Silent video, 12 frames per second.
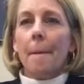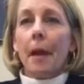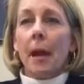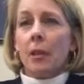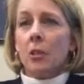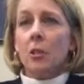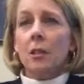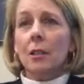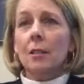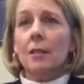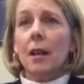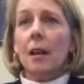
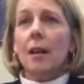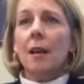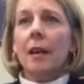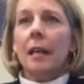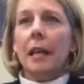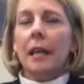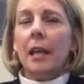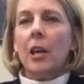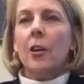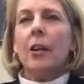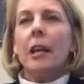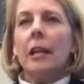passionate side and
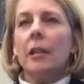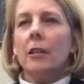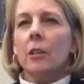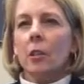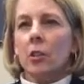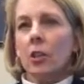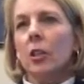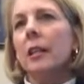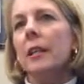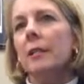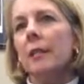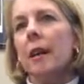caring and
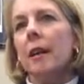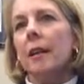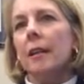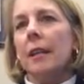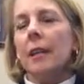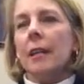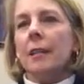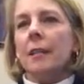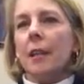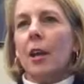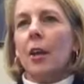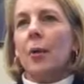nurturing side.
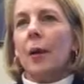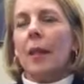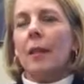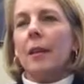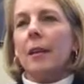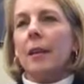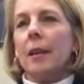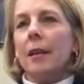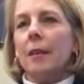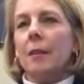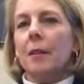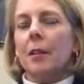So I think
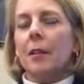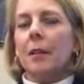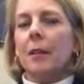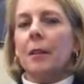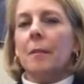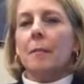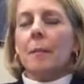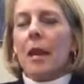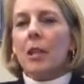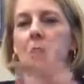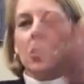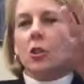it
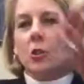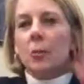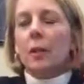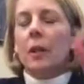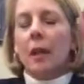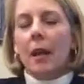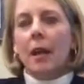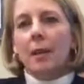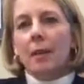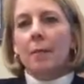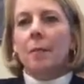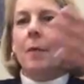makes you
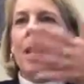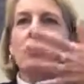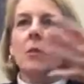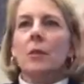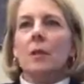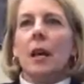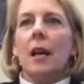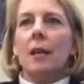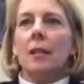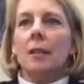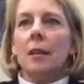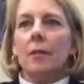play both
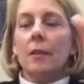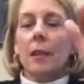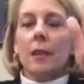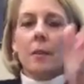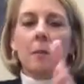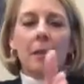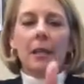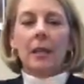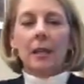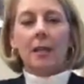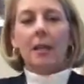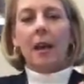sides of
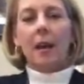being